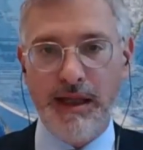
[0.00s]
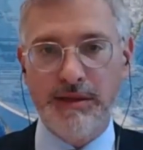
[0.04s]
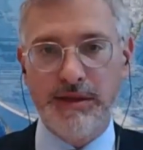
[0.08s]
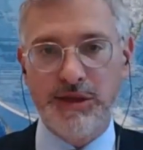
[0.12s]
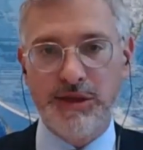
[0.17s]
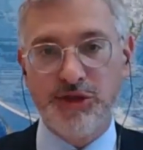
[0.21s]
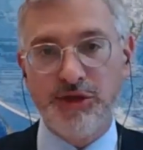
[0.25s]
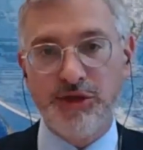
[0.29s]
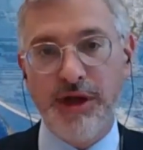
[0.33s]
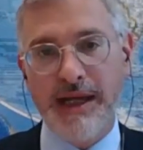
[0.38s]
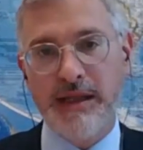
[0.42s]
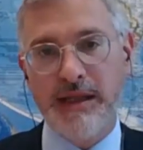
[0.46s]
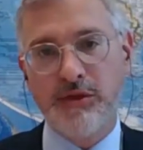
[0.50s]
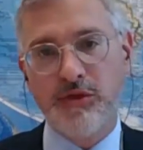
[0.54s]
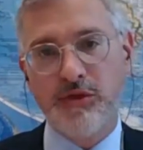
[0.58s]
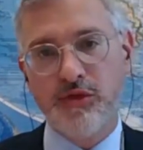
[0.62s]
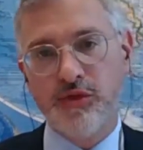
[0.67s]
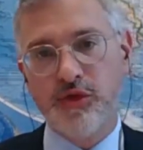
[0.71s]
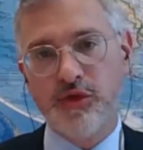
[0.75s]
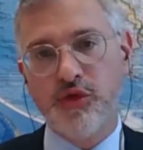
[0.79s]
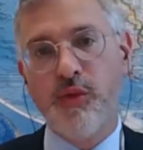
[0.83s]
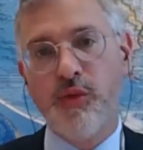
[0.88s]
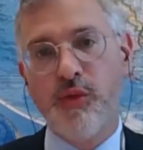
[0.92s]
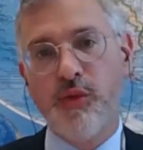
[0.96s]
trying
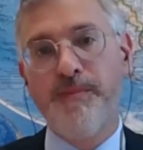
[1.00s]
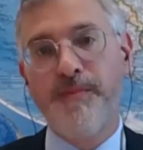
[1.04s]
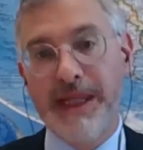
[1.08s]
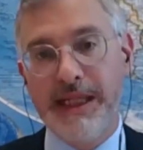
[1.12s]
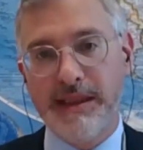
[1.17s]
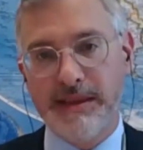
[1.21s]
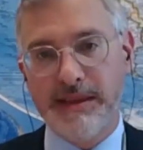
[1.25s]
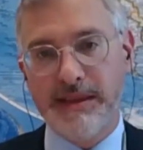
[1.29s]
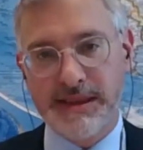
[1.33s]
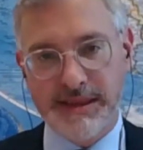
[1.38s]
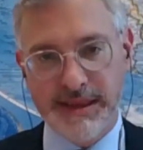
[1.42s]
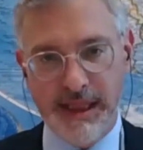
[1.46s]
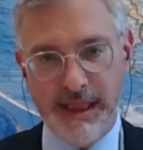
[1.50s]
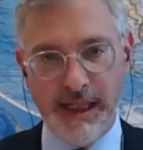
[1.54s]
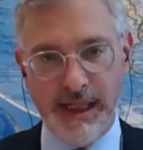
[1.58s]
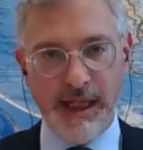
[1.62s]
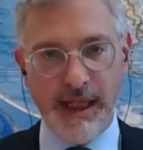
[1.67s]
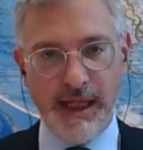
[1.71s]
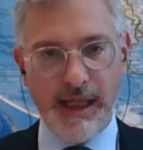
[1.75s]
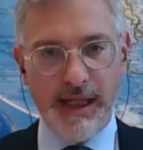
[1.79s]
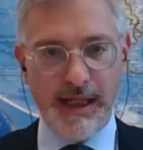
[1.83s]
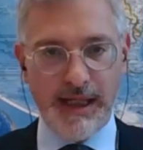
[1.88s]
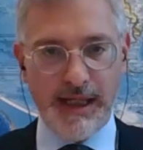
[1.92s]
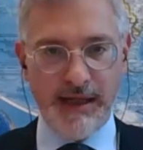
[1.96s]
to build
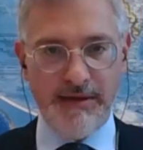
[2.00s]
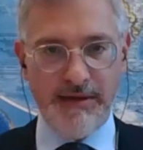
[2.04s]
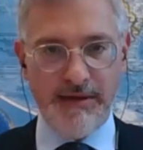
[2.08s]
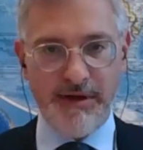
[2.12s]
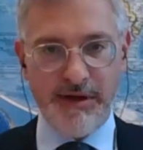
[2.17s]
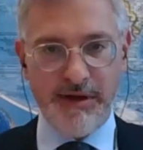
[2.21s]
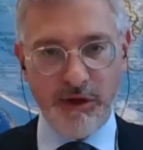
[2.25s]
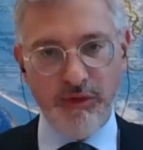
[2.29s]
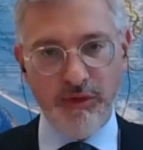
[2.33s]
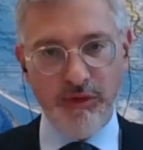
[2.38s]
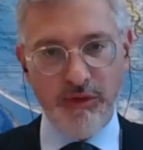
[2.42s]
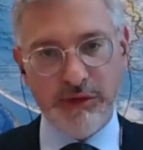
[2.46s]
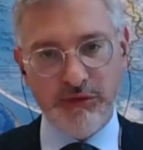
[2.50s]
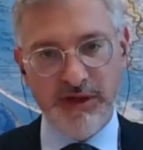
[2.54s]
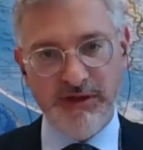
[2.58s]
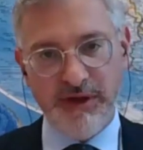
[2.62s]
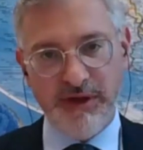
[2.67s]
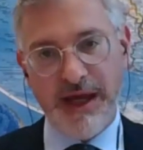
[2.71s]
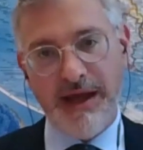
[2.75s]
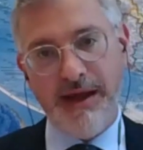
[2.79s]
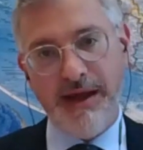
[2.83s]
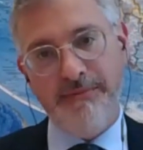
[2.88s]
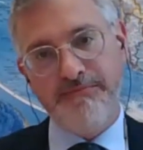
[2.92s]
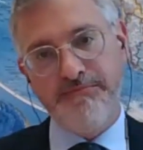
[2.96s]

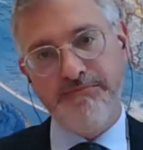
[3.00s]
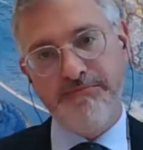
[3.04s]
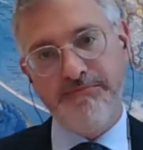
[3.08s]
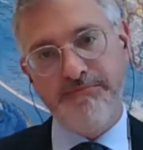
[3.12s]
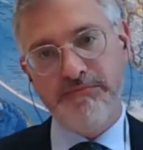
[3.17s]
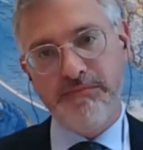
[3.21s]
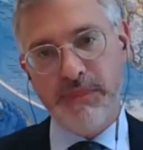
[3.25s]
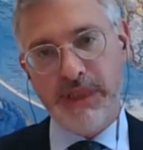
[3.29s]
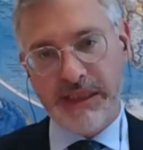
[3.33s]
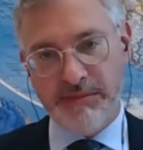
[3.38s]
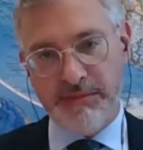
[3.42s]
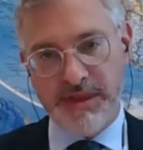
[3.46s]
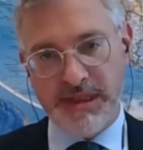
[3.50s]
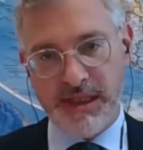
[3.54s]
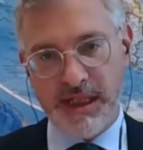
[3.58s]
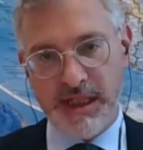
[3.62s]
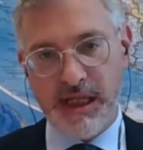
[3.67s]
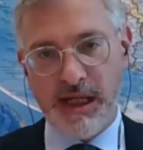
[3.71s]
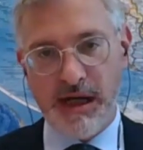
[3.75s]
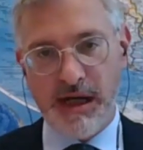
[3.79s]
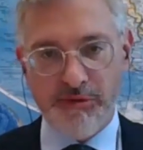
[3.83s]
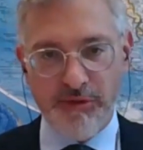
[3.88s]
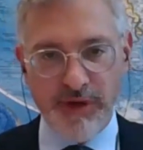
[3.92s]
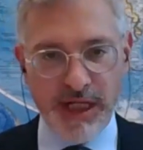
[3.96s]
regulatory, let me
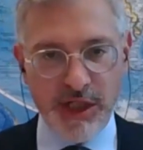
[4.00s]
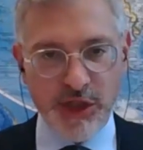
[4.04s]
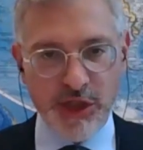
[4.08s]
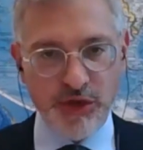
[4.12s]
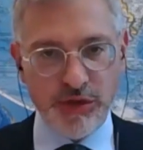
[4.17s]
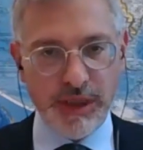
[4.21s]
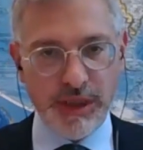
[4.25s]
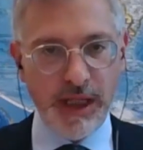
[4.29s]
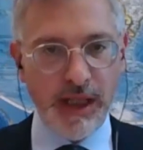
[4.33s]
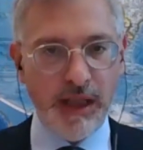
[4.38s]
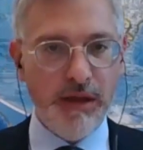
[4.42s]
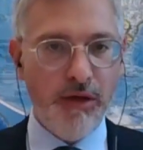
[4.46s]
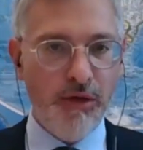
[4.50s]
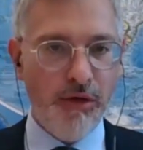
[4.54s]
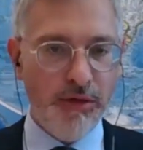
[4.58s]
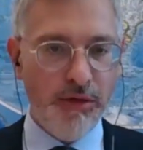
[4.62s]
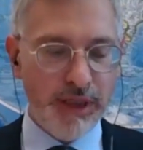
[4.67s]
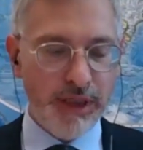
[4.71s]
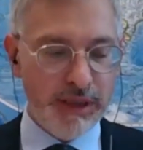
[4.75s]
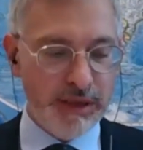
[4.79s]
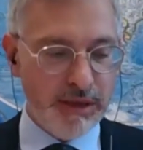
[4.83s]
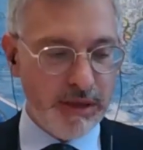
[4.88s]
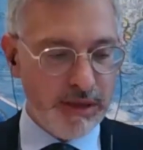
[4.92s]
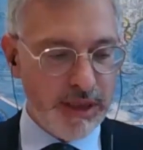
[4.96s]
say, a regional
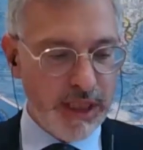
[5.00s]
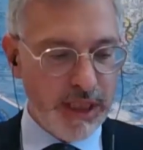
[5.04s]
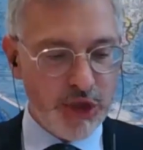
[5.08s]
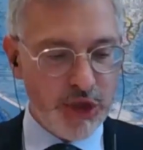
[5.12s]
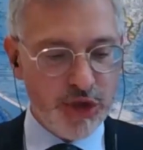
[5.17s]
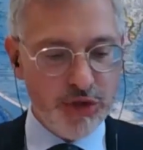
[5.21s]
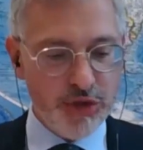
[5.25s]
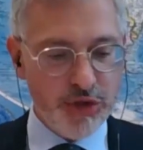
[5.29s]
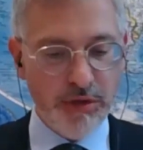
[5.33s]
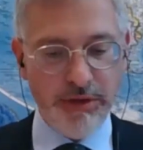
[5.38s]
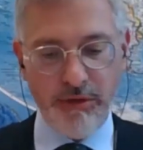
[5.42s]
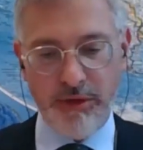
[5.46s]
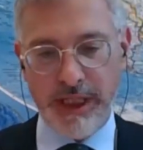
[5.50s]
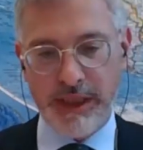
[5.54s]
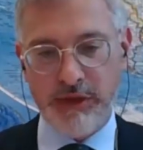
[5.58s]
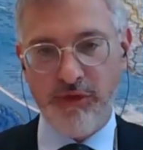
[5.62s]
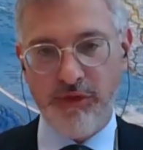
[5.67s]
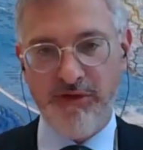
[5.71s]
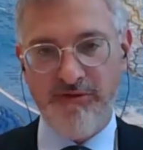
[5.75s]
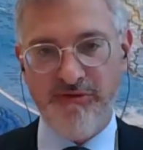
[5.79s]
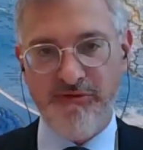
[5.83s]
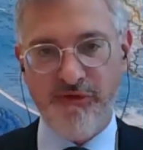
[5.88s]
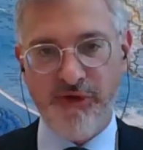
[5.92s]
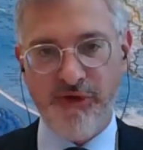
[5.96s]
or international
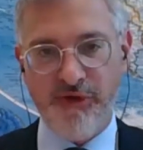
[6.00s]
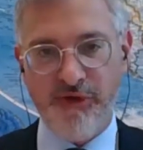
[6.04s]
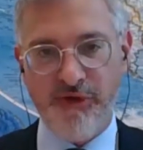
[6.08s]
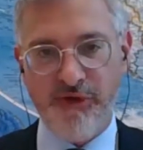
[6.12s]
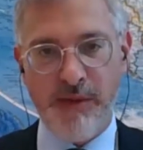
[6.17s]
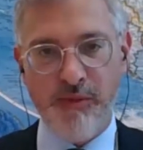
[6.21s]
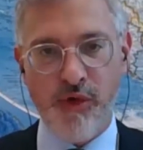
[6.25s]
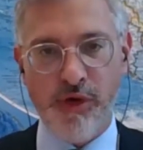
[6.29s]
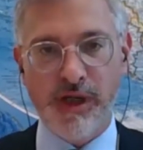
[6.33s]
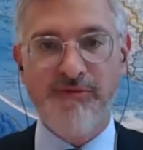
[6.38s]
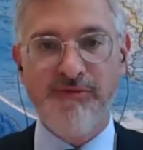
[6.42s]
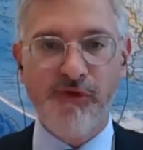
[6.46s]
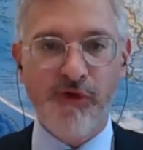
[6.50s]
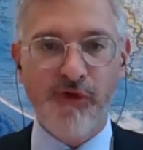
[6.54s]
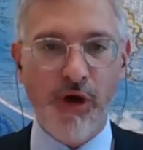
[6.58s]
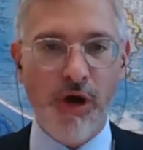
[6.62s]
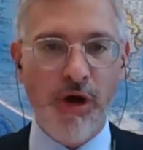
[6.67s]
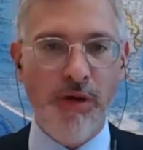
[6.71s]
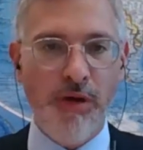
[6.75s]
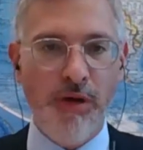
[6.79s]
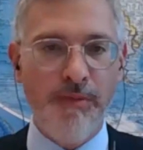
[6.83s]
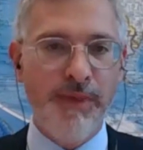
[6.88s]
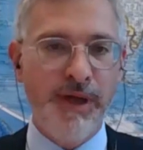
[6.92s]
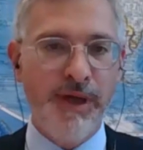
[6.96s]
regulatory framework
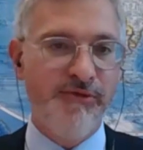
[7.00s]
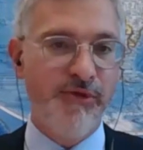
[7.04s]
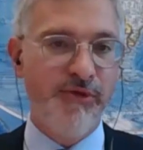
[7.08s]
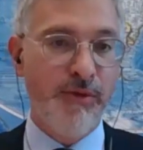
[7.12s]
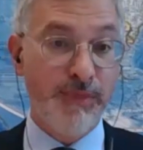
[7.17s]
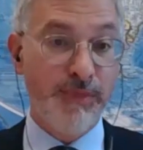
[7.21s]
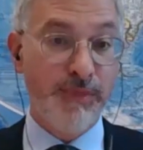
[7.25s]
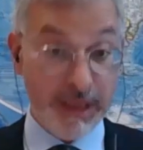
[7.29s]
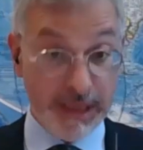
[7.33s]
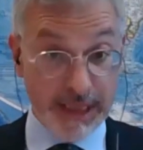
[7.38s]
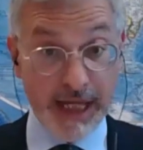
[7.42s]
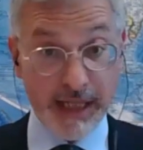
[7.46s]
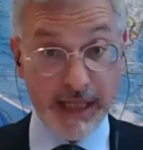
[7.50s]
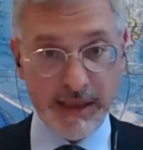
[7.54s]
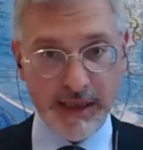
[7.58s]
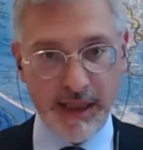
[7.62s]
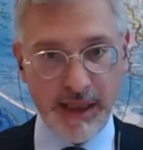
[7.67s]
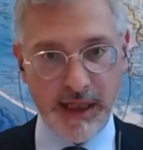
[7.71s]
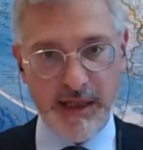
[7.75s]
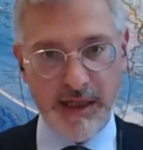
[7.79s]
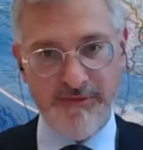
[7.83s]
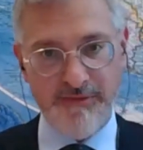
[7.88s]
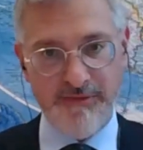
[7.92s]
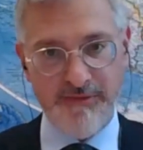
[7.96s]
from the
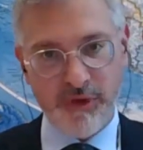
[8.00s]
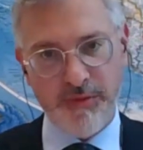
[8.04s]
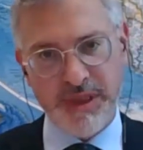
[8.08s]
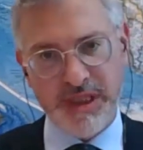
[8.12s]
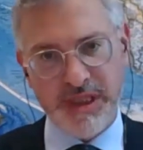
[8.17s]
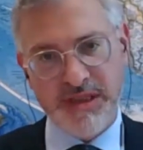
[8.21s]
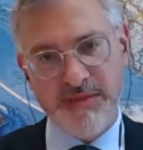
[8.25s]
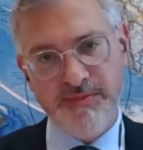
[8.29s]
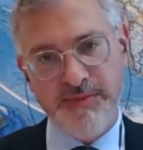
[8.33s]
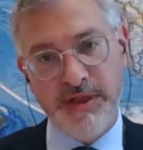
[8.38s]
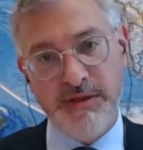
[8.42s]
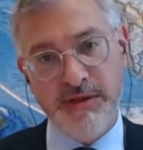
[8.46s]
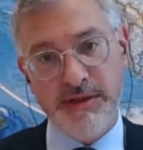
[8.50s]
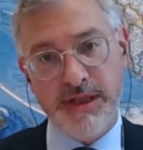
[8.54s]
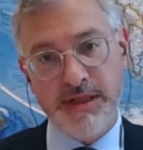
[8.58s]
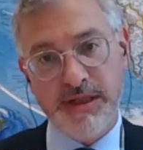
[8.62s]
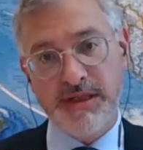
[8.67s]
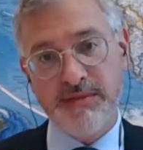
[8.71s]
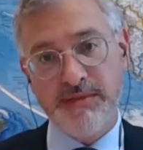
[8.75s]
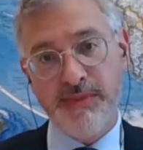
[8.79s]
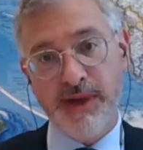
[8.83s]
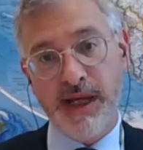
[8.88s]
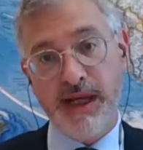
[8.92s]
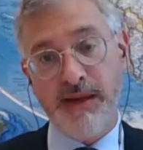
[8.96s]
data and from the
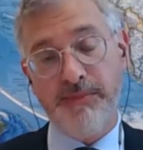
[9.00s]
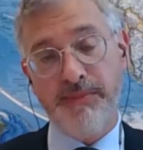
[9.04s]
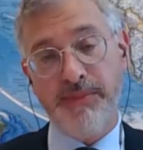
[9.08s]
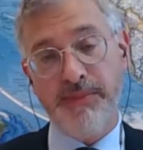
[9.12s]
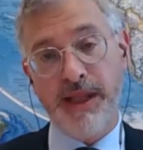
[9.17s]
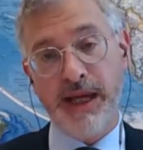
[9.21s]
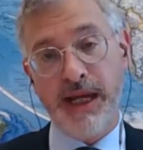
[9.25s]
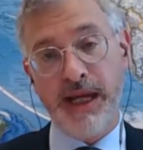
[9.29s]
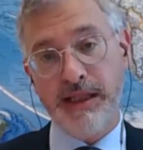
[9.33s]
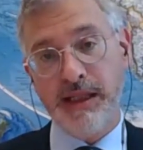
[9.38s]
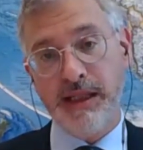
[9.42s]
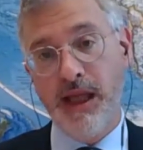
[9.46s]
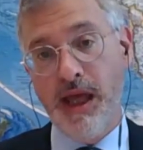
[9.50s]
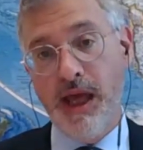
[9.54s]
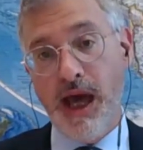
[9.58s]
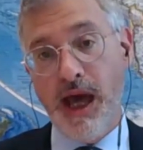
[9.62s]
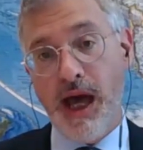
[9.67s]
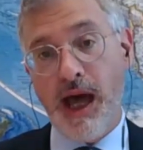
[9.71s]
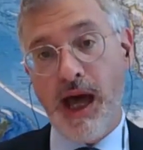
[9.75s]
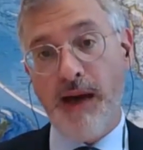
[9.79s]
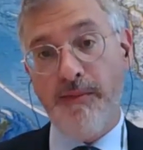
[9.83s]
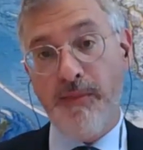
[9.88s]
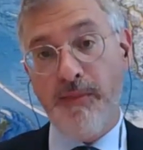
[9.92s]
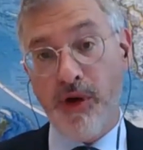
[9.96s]
experience by applying
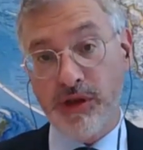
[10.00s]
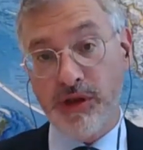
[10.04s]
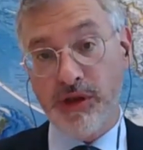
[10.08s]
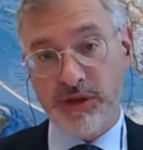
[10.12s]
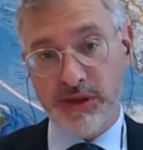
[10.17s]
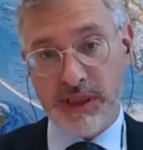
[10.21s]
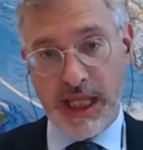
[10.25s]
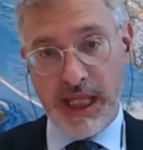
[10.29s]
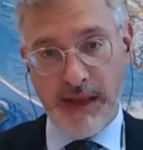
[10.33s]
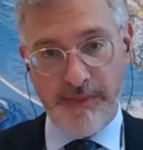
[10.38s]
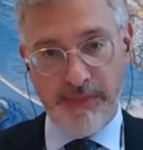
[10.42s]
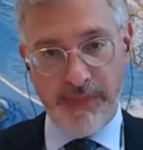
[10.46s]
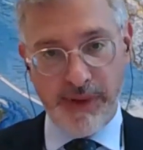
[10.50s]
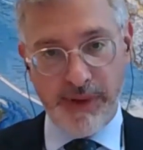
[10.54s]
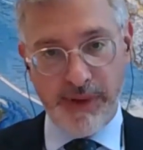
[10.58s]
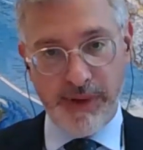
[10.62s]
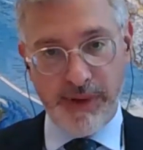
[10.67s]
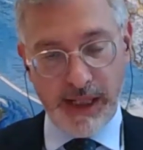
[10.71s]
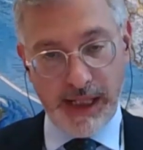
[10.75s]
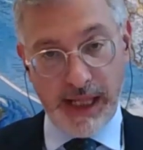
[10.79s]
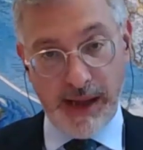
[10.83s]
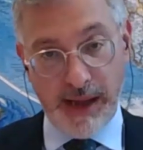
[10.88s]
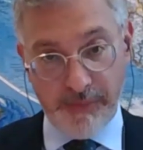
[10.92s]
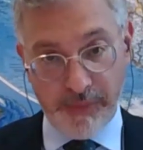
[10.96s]
a bottom-up
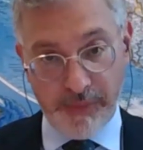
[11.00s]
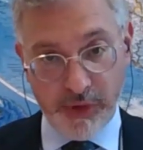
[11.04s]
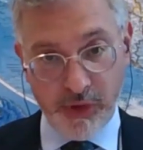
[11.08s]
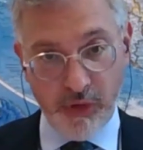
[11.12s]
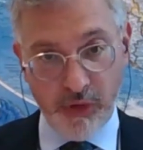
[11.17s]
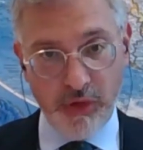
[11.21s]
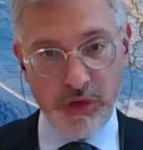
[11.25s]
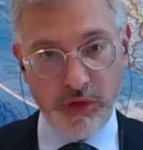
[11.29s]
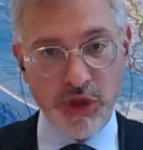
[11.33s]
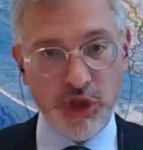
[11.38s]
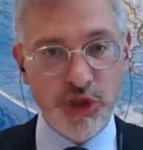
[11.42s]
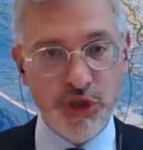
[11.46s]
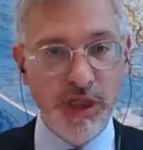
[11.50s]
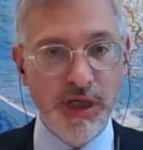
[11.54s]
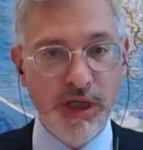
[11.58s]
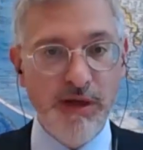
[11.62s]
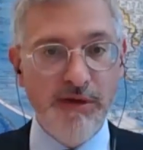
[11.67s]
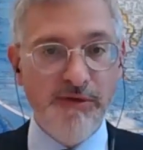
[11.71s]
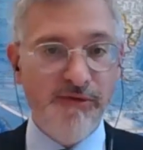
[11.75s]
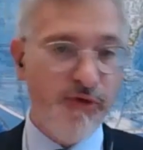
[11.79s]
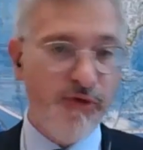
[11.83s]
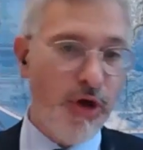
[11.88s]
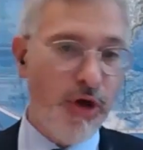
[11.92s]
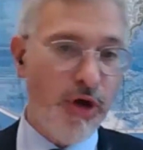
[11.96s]
approach
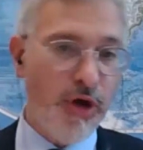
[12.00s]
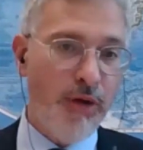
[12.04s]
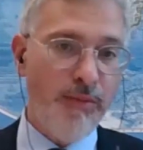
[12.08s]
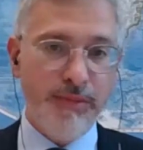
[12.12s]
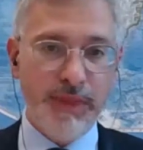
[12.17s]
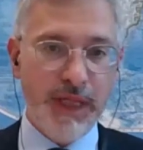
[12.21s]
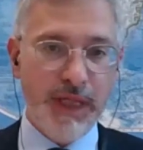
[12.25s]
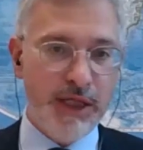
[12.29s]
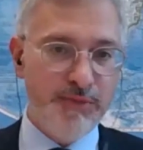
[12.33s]
from